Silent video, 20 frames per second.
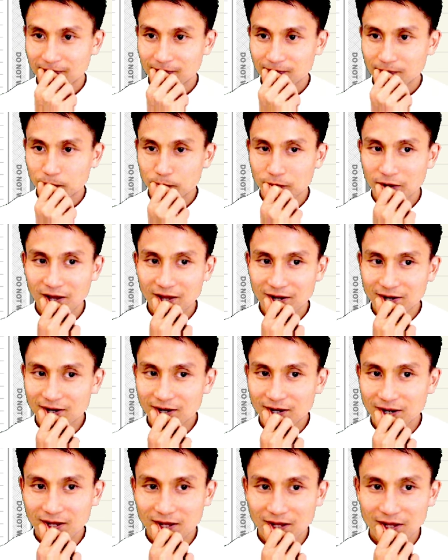But
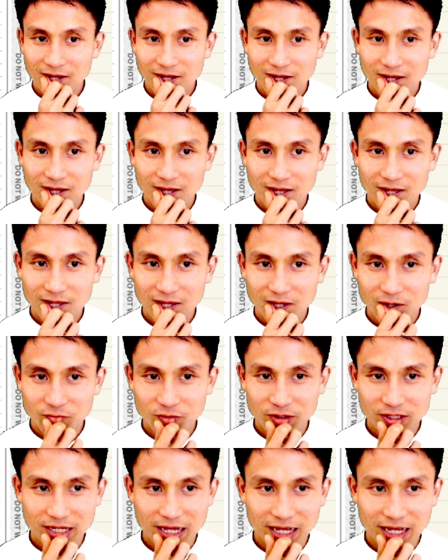if we
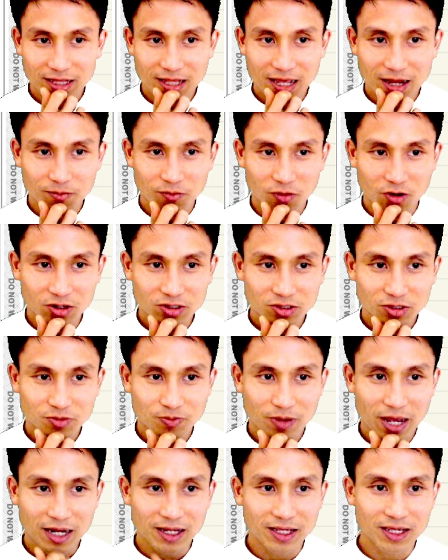take that box
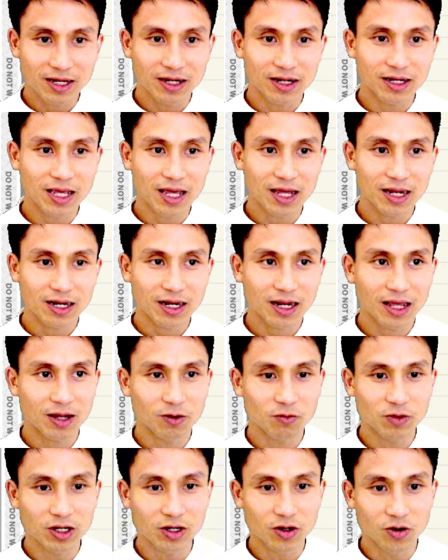back here again, and
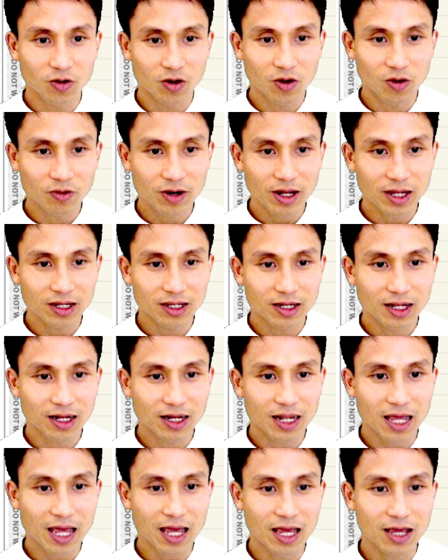we know already that
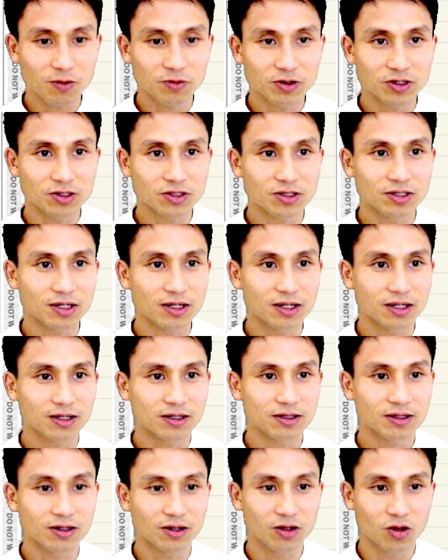a, which is the
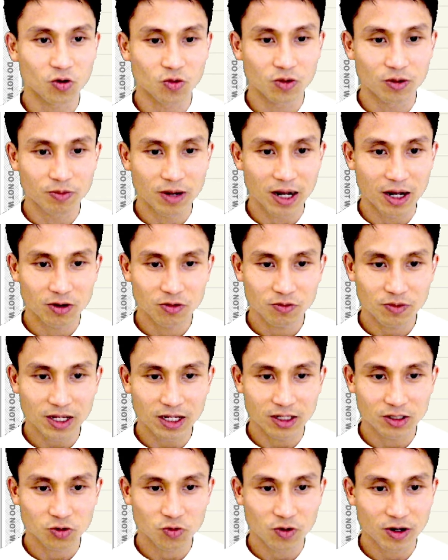lower bound
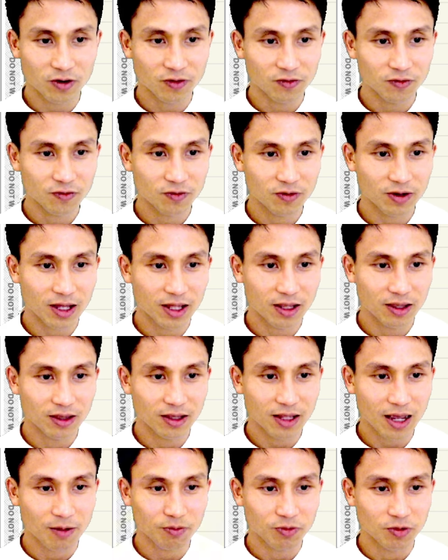being 12 and
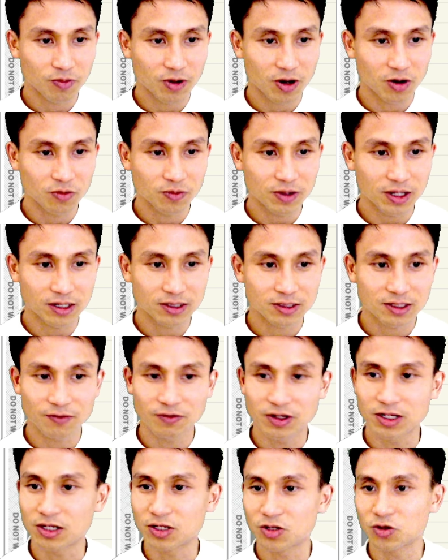upper bound being
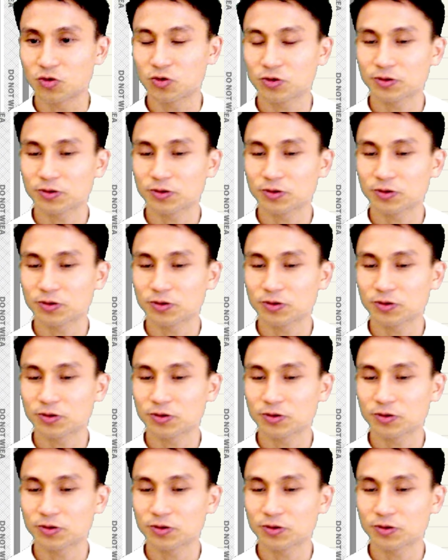72.